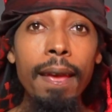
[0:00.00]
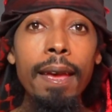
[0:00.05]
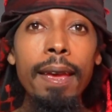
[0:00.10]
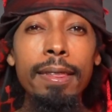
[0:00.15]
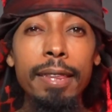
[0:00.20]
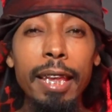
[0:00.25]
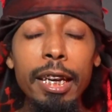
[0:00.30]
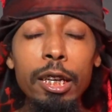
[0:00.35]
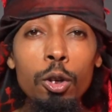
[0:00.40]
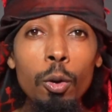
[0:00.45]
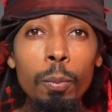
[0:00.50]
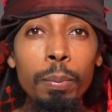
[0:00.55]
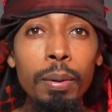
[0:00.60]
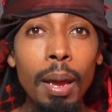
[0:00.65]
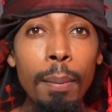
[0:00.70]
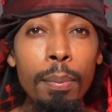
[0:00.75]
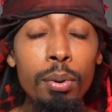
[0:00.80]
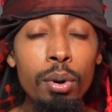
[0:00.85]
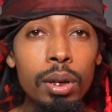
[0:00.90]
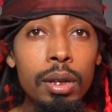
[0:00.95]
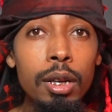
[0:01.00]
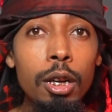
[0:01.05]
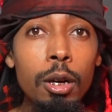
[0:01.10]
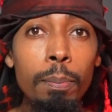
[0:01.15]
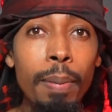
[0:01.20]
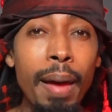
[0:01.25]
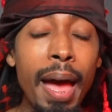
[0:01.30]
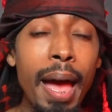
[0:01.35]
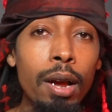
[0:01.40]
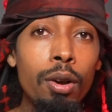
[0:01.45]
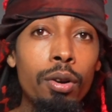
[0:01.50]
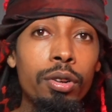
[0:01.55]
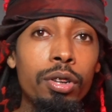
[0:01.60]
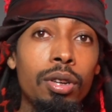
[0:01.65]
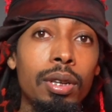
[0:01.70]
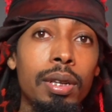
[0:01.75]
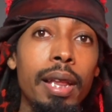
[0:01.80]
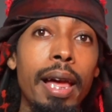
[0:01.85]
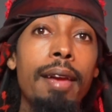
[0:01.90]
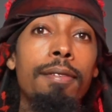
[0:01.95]
then you'll be able to look back on
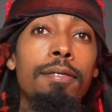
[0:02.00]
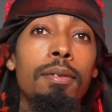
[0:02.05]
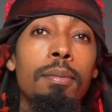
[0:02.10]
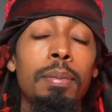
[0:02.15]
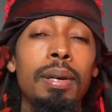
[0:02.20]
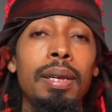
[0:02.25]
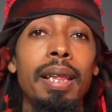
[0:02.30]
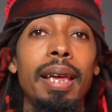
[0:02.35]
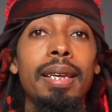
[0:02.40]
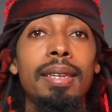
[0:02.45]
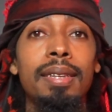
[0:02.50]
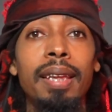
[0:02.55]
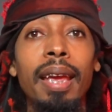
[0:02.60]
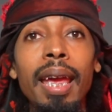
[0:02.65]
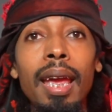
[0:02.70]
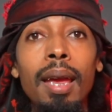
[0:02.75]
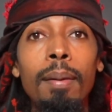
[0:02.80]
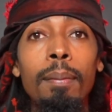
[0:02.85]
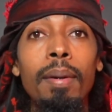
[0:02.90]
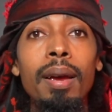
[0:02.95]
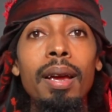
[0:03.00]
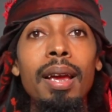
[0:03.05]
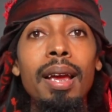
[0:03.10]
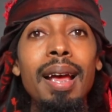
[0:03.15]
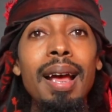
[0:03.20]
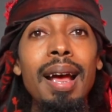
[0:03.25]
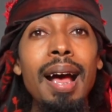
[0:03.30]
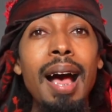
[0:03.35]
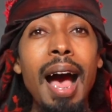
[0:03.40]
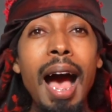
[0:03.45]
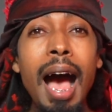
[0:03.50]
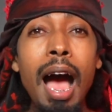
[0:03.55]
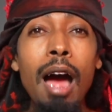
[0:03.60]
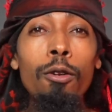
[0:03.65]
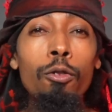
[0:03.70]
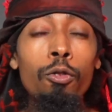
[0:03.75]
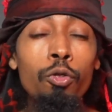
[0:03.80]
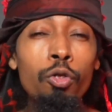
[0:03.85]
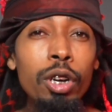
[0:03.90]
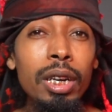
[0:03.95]
your life and be like, damn, I
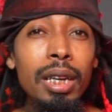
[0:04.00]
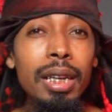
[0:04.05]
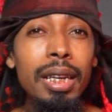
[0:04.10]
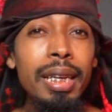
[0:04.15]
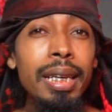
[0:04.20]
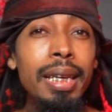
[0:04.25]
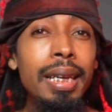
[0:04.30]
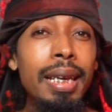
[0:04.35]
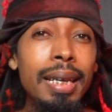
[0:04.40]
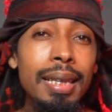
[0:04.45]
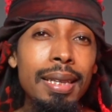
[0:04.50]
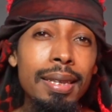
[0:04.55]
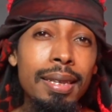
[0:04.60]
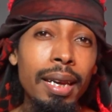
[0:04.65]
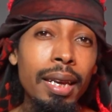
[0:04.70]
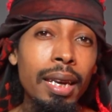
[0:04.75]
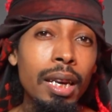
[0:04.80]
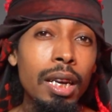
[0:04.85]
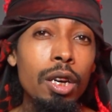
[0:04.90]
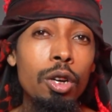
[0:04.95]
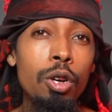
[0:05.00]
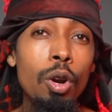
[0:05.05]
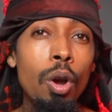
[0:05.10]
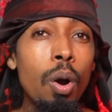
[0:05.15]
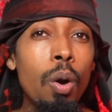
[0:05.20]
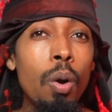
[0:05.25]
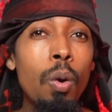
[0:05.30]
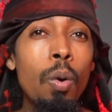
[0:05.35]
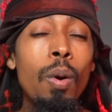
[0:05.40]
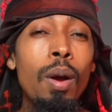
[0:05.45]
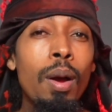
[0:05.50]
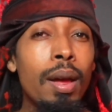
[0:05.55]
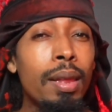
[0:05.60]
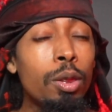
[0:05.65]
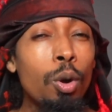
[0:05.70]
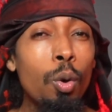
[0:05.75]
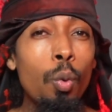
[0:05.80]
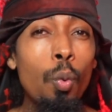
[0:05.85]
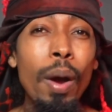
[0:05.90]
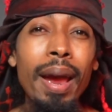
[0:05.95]
really didn't know
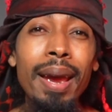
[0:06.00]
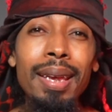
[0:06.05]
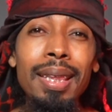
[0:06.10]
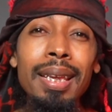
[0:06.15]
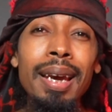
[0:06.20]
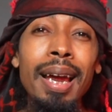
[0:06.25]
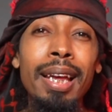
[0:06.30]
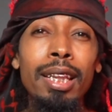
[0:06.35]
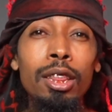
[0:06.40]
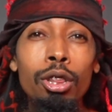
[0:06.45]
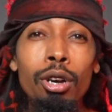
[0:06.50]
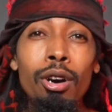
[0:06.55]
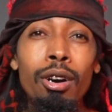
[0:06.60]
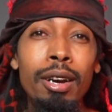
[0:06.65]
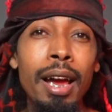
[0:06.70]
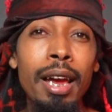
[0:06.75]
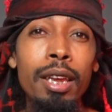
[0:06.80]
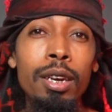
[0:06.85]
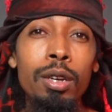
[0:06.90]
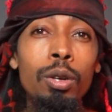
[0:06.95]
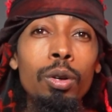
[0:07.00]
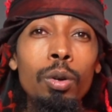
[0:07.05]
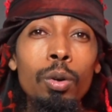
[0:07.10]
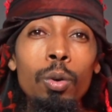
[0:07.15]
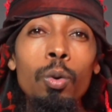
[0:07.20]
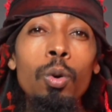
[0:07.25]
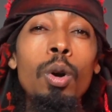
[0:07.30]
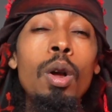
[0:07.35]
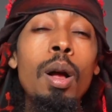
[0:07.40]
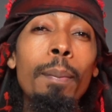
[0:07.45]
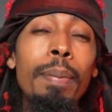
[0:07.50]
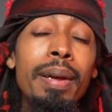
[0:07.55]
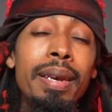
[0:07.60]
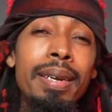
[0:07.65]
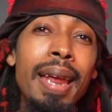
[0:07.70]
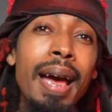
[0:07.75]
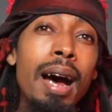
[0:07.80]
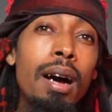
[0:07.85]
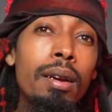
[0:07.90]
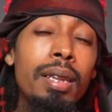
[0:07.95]
the way that I thought I knew. But
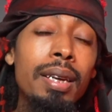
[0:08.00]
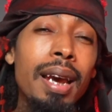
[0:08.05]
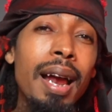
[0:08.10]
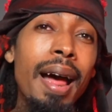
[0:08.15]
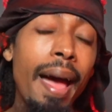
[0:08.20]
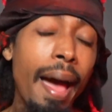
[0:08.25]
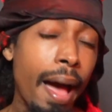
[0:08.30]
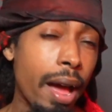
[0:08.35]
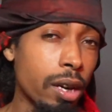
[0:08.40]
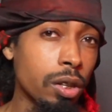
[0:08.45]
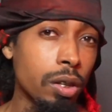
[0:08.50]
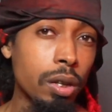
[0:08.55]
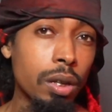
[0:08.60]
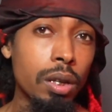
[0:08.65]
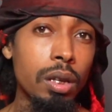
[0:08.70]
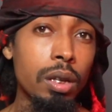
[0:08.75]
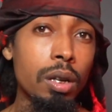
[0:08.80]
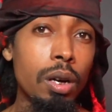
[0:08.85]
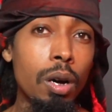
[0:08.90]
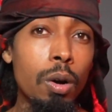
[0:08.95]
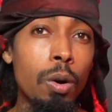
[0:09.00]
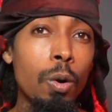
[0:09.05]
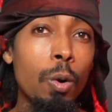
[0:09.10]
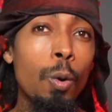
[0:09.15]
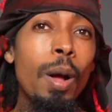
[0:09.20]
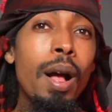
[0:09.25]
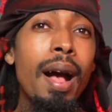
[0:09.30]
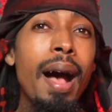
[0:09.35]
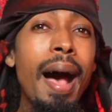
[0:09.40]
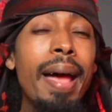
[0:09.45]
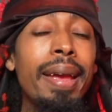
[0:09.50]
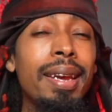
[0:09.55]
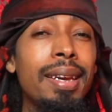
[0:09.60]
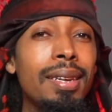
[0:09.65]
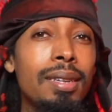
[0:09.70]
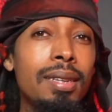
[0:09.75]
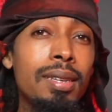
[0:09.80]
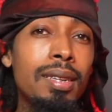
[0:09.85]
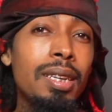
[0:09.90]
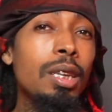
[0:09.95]
now that I actually know, I
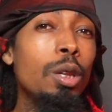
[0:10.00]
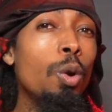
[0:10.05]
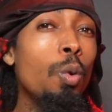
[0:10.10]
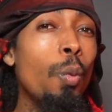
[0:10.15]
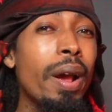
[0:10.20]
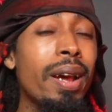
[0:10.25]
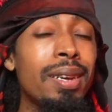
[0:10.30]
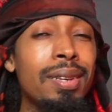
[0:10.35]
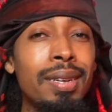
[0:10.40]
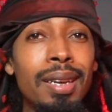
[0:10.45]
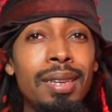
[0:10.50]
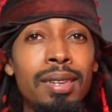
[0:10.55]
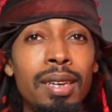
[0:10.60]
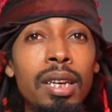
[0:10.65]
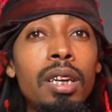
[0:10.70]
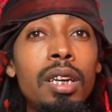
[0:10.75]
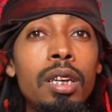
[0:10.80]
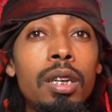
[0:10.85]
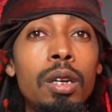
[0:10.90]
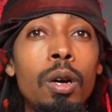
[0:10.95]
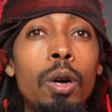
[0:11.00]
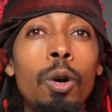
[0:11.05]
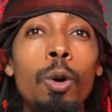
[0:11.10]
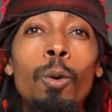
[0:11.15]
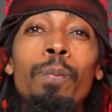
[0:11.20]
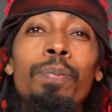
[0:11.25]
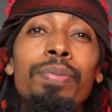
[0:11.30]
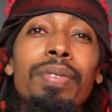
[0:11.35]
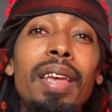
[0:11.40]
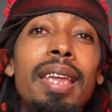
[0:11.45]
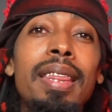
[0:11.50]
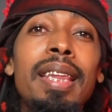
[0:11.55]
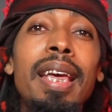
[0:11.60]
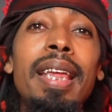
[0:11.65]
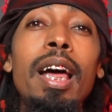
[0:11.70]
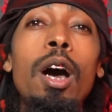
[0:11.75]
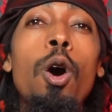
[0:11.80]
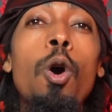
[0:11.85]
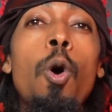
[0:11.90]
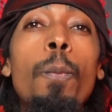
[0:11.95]
can see the ways I didn't know. And
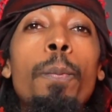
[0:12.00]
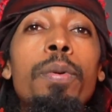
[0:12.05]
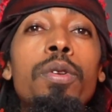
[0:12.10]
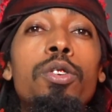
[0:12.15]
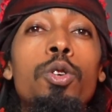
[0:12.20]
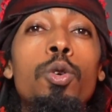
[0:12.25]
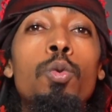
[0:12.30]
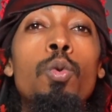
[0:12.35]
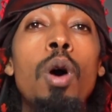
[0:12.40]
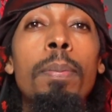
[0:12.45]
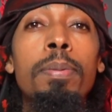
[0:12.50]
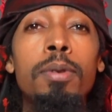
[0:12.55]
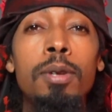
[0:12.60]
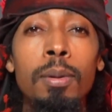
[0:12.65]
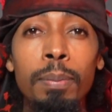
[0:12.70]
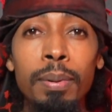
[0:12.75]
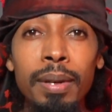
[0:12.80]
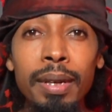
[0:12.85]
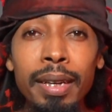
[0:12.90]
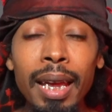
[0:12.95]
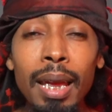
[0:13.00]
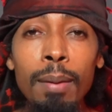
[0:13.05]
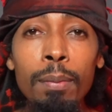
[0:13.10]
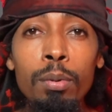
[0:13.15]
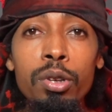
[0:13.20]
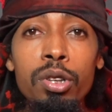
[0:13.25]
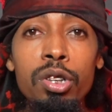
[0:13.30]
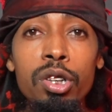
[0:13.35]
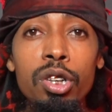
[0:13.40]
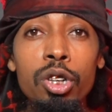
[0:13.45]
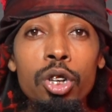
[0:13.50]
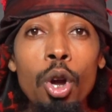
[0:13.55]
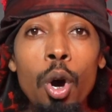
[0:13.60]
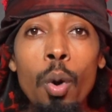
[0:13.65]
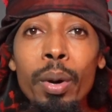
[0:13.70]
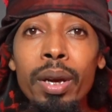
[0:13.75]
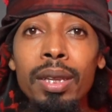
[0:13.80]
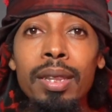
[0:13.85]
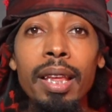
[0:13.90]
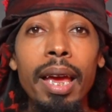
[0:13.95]
that opens you up to being able to
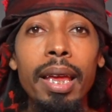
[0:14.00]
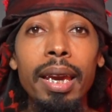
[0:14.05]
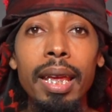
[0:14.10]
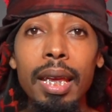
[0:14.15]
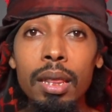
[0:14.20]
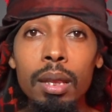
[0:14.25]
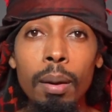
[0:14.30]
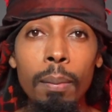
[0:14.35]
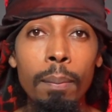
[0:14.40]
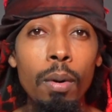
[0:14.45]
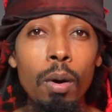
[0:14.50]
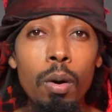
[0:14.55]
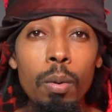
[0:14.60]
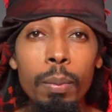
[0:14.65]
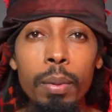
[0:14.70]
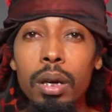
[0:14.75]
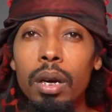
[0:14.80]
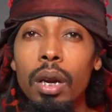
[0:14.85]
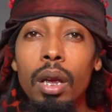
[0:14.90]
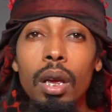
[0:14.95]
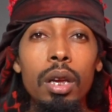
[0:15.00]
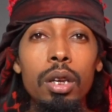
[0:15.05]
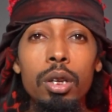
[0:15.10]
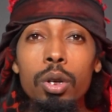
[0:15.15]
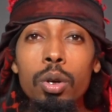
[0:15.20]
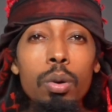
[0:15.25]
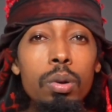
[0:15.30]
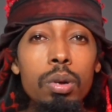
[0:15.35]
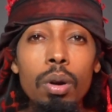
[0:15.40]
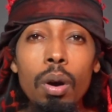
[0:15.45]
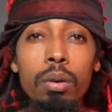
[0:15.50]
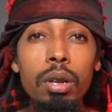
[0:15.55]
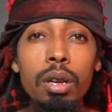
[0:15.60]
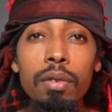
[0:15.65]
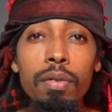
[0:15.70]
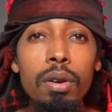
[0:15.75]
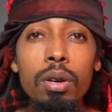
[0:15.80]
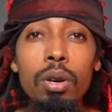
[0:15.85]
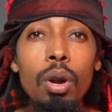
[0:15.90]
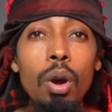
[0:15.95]
knowing that in the moment, you don't
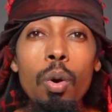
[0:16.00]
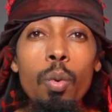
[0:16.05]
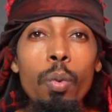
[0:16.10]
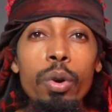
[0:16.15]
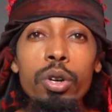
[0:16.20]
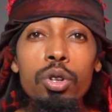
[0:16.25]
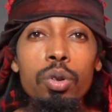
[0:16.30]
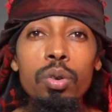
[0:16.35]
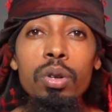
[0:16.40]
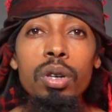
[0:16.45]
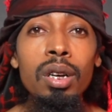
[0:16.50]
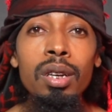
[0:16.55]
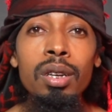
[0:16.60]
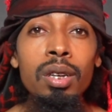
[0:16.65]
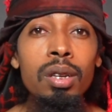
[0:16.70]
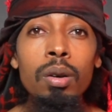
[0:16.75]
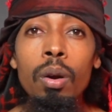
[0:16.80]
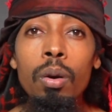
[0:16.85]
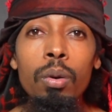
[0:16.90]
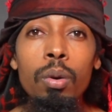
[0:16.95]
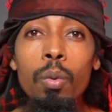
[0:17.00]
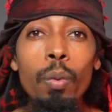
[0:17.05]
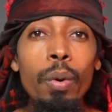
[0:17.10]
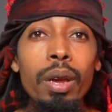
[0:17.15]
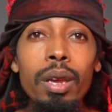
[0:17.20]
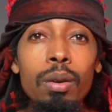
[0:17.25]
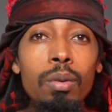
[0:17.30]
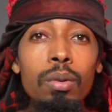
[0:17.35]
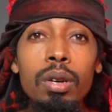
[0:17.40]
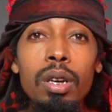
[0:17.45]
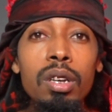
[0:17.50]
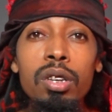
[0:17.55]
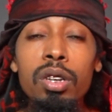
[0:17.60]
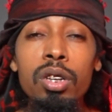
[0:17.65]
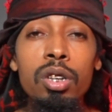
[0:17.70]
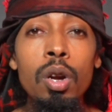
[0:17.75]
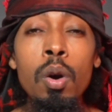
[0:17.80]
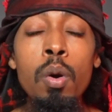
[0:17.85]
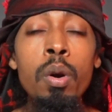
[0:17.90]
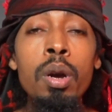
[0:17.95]
even know what you need to know the way you need to
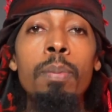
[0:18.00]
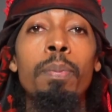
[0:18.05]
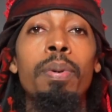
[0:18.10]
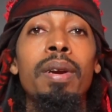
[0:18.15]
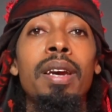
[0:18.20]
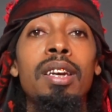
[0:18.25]
know it. But